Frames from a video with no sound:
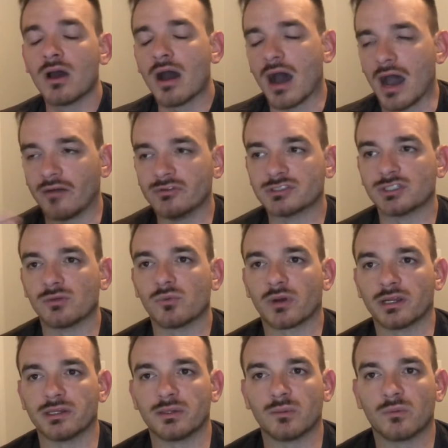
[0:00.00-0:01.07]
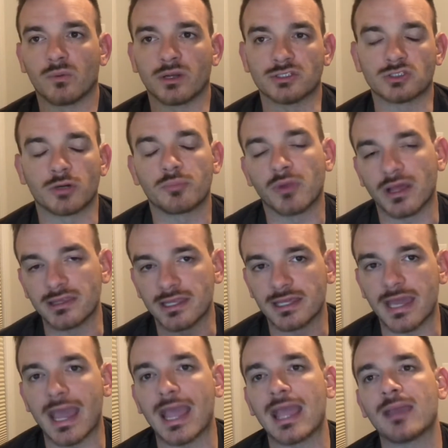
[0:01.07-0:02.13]
Obviously when I start playing the
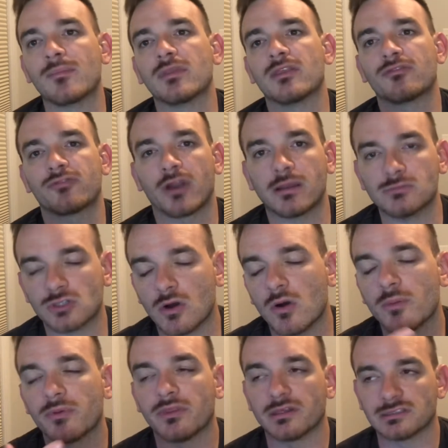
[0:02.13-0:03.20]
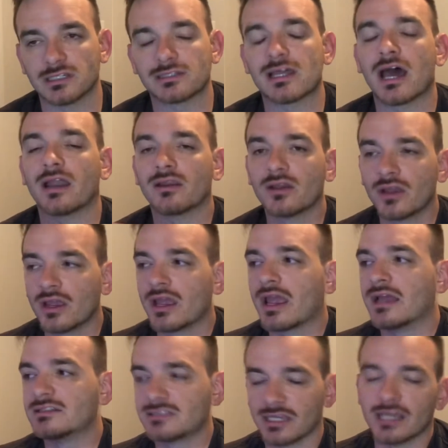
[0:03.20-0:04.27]
game and the frames go up and things like that,
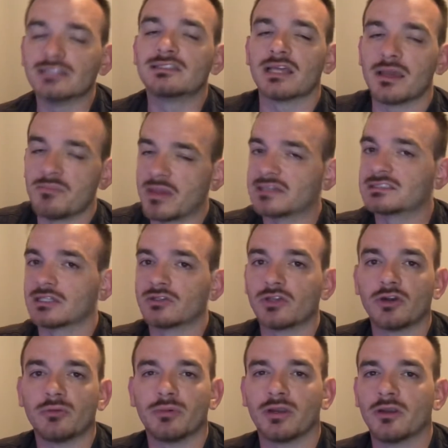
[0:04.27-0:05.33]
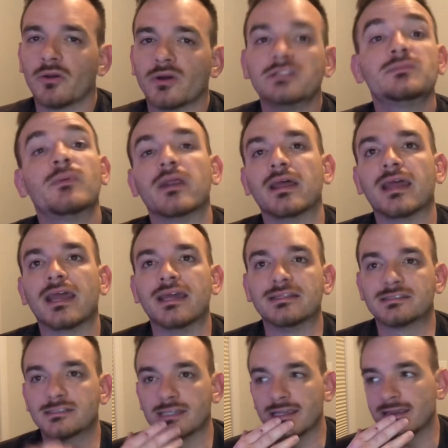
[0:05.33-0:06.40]
it makes a little bit of noise, but
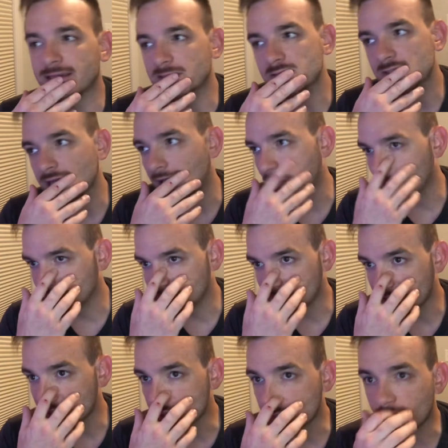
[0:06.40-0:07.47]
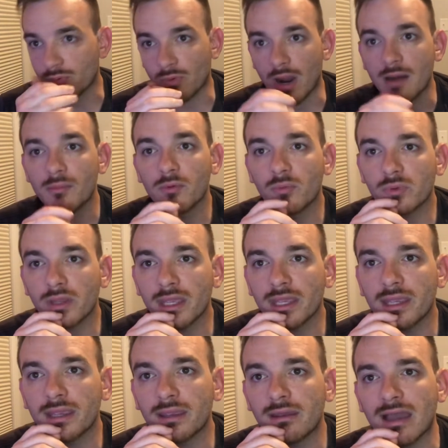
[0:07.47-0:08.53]
it's I would say it's
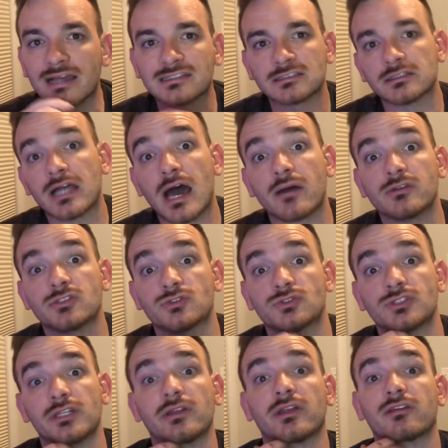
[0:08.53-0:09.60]
probably as loud as your ceiling